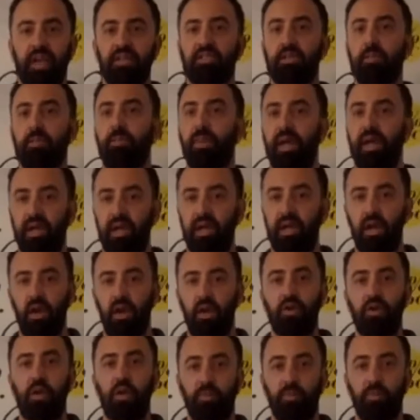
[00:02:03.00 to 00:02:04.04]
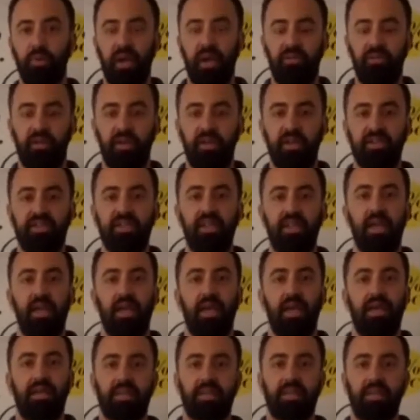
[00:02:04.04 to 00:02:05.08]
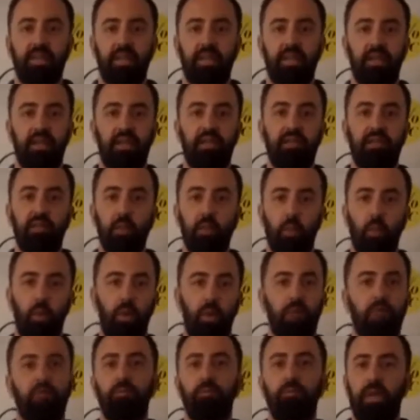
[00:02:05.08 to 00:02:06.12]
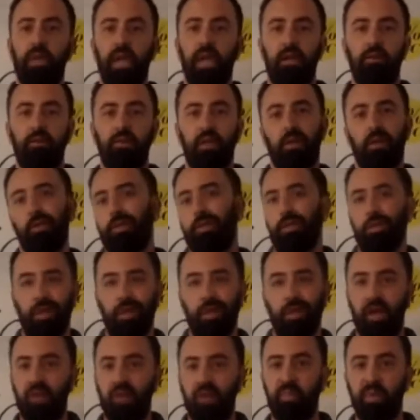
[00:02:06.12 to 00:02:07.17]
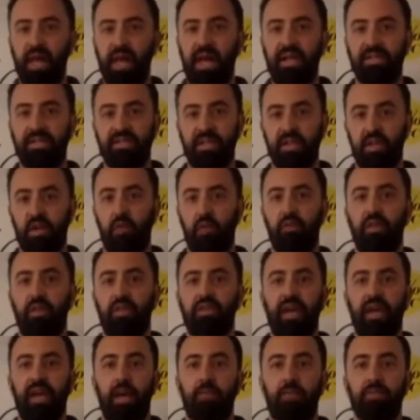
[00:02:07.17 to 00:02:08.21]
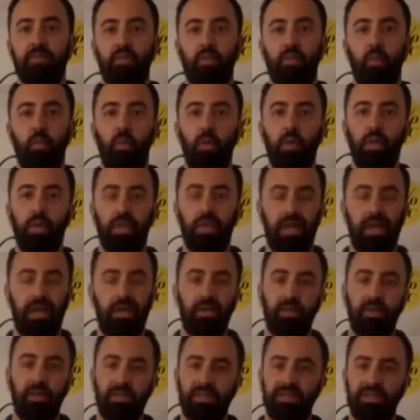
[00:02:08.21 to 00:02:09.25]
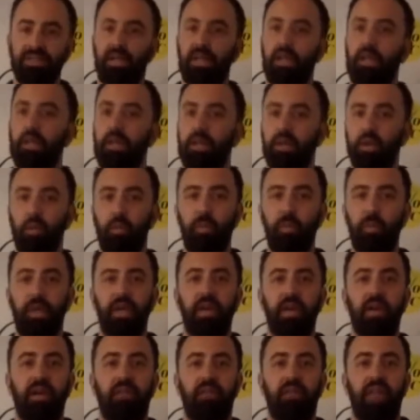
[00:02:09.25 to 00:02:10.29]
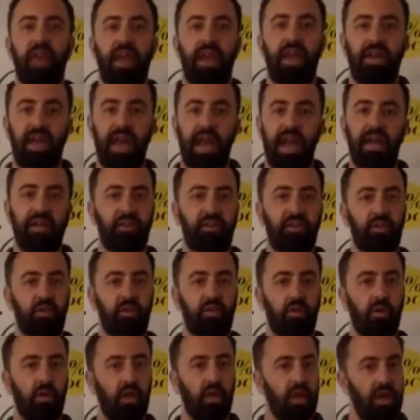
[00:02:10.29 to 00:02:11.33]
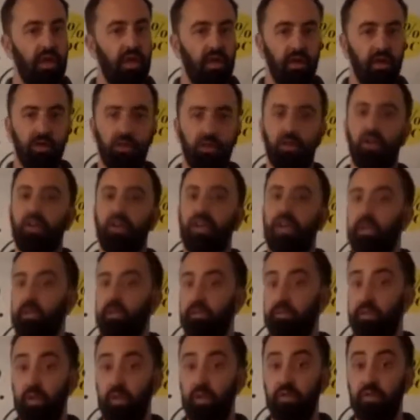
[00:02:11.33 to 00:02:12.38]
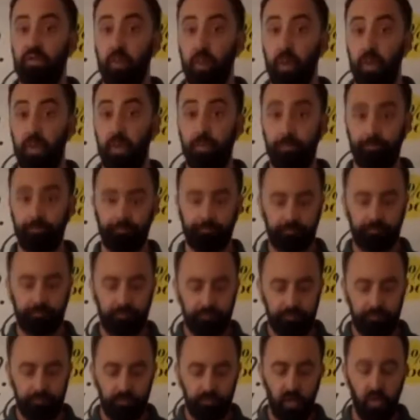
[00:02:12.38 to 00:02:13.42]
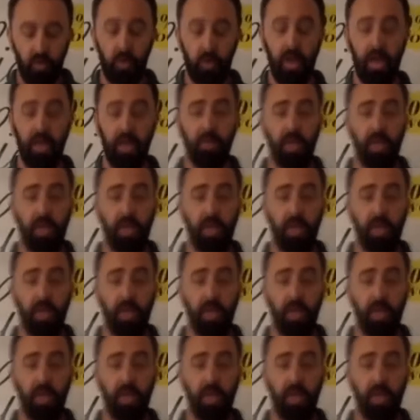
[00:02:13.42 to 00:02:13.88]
depending on your preference, is that they leave the wood kind of like with a layer of plastic over the top. So the wood kind of loses a little bit of that natural look and feel to it. Okay.